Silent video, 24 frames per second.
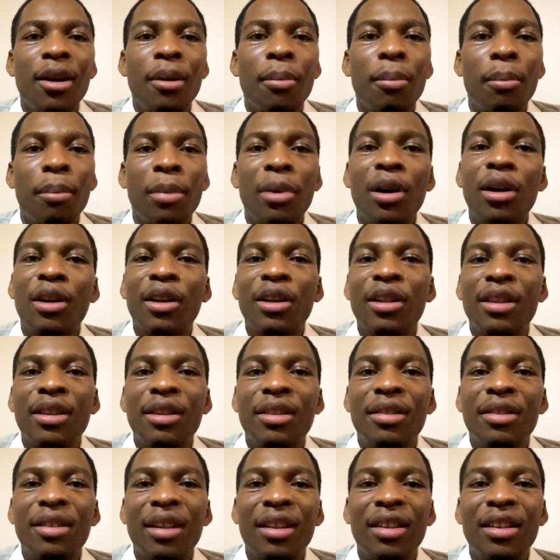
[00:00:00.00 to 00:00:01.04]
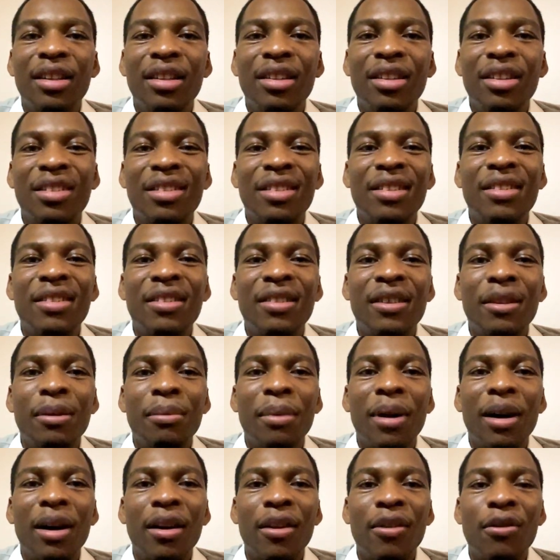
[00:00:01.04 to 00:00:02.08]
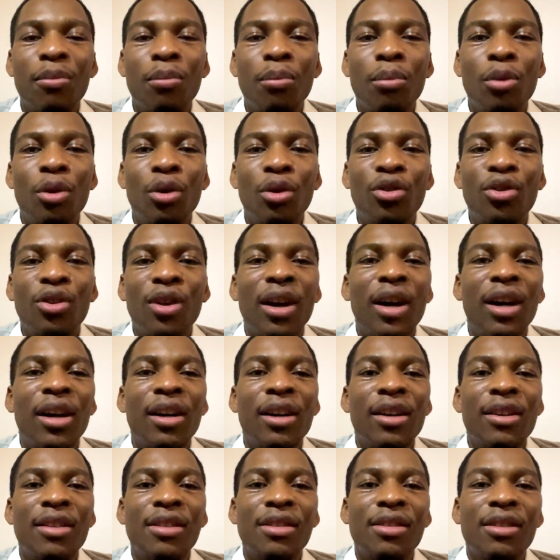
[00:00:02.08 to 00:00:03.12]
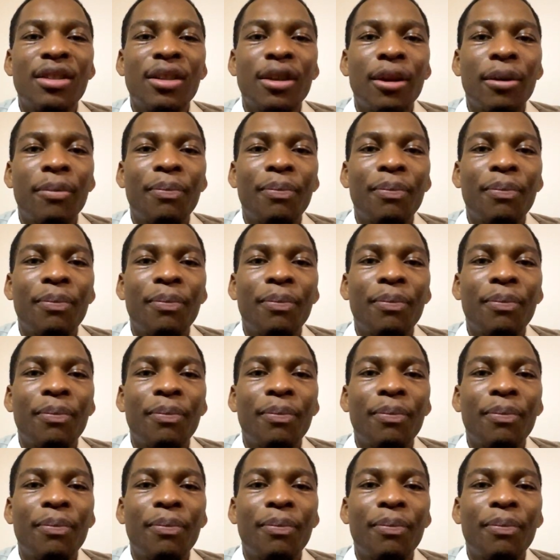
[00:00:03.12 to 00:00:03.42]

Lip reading: markets and in the system as much as